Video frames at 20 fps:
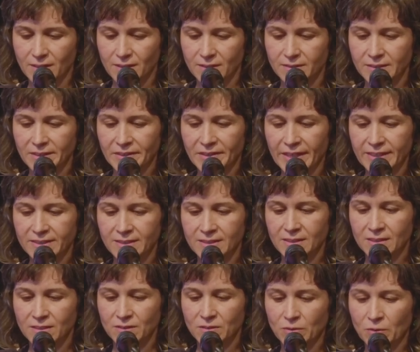
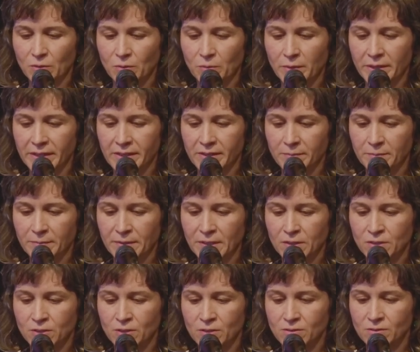Diretti nowhere,
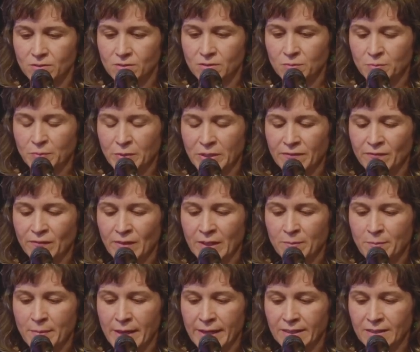pigeons
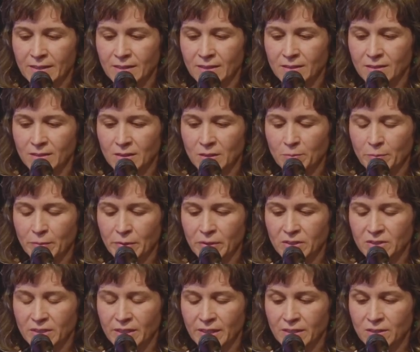briefly banded in
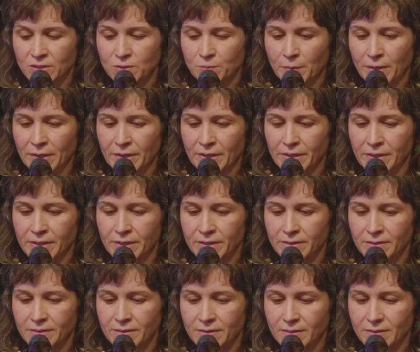Birdcage Park.
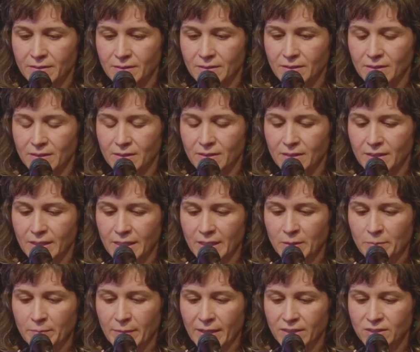
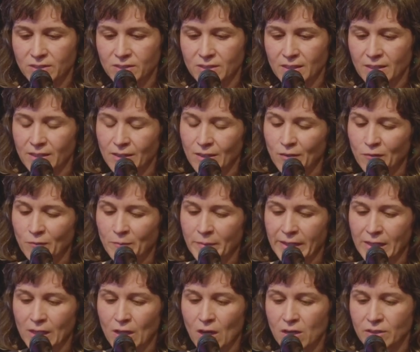Immagine of
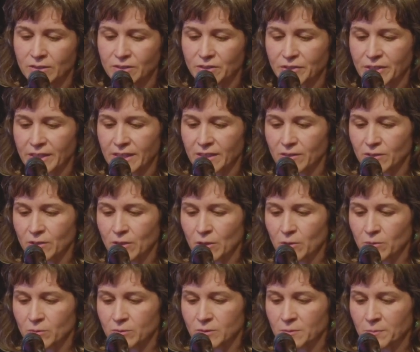my long green
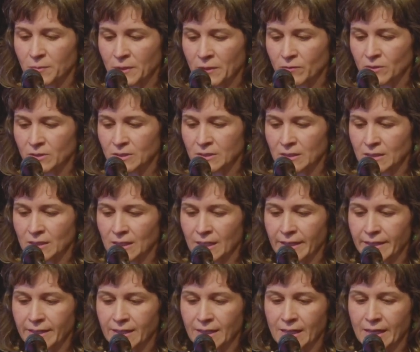coat pivoting
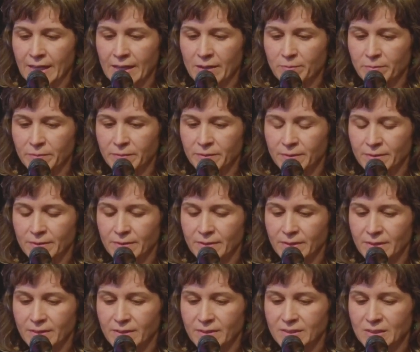like a lamp.
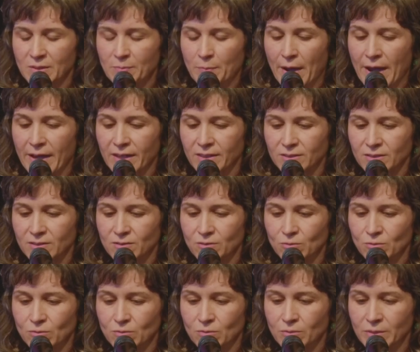Si parte
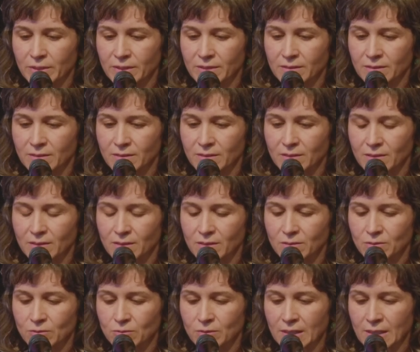dunque,
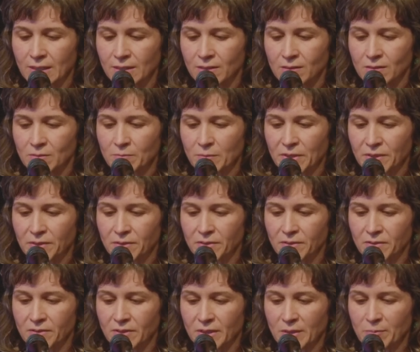to the little
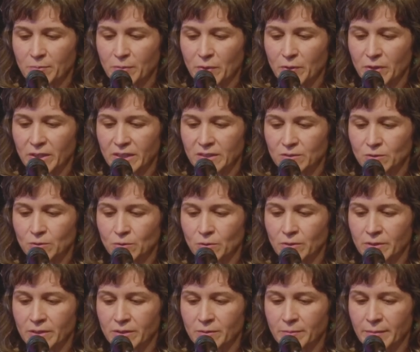mirror and broken
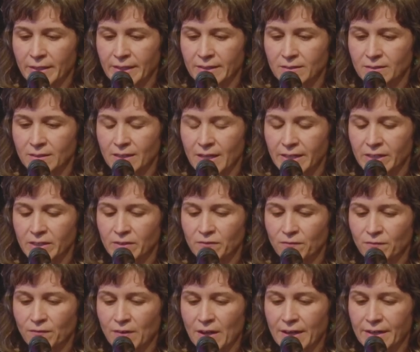door, but a che
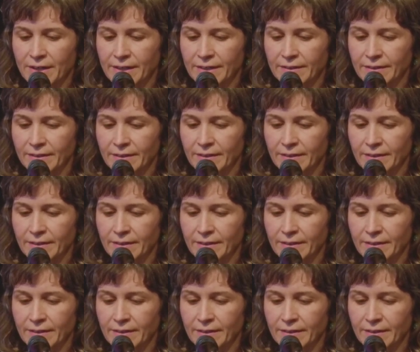fare?